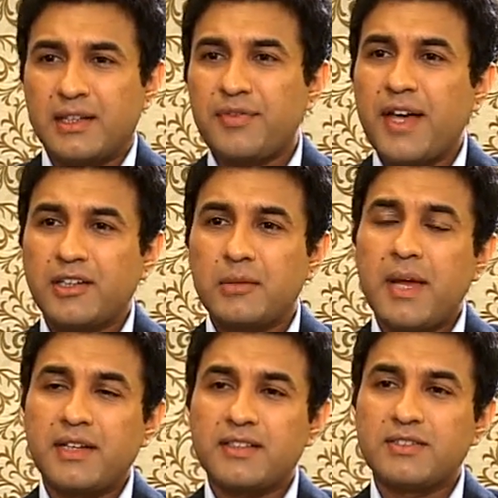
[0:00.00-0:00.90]
The fact of the
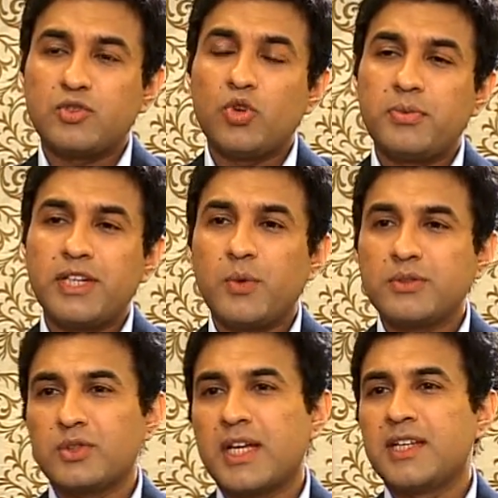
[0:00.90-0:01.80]
matter is nobody
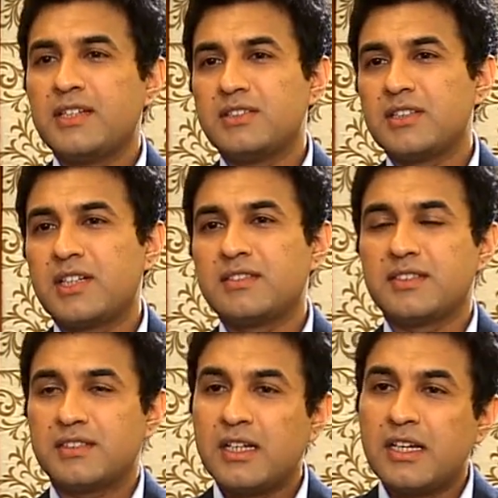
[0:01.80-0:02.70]
wants to get injured and
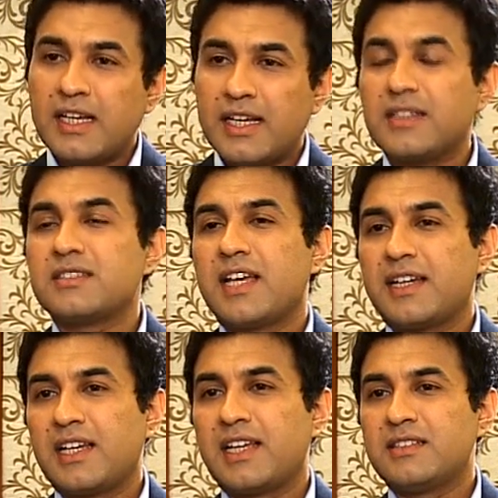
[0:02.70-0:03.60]
sit in the
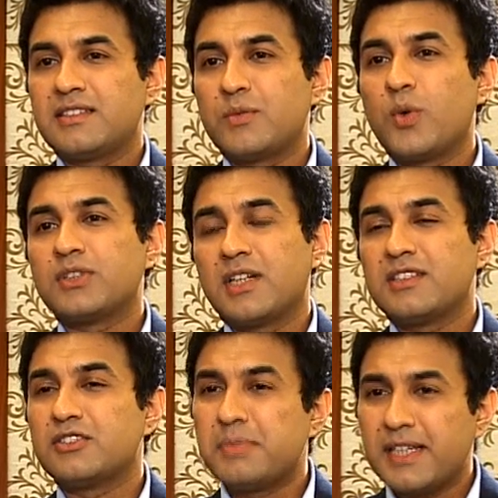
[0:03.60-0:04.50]
sidelines and watch
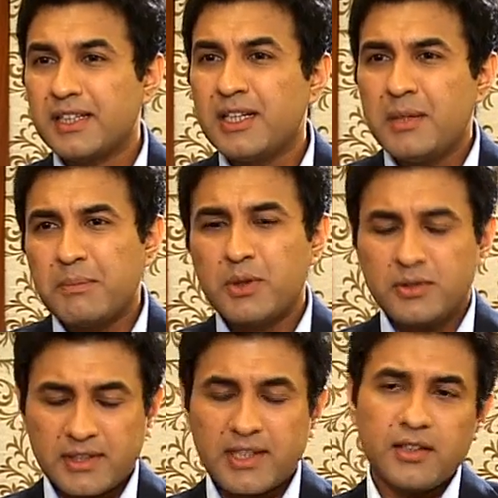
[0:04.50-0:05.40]
others playing.
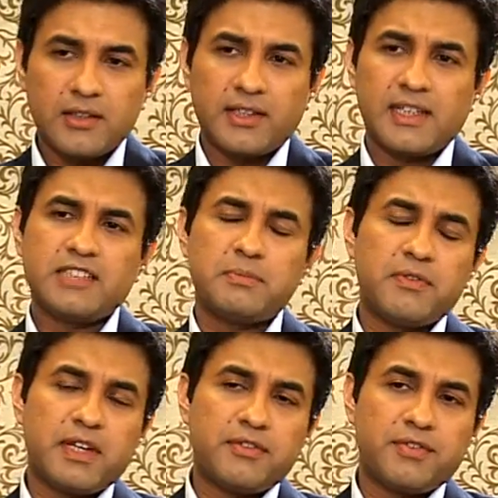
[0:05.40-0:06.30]
Because at the end of the day, let's
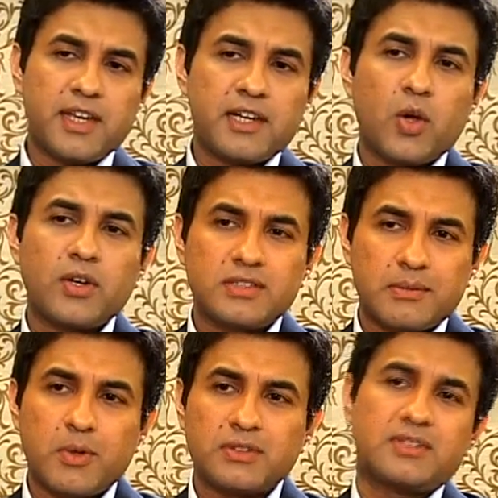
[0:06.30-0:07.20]
be very fair and honest
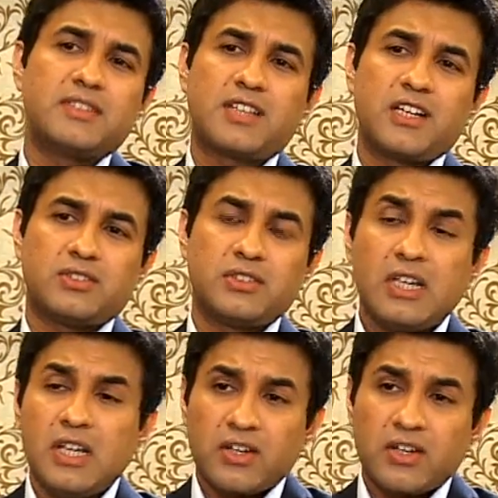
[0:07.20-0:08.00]
about this discussion.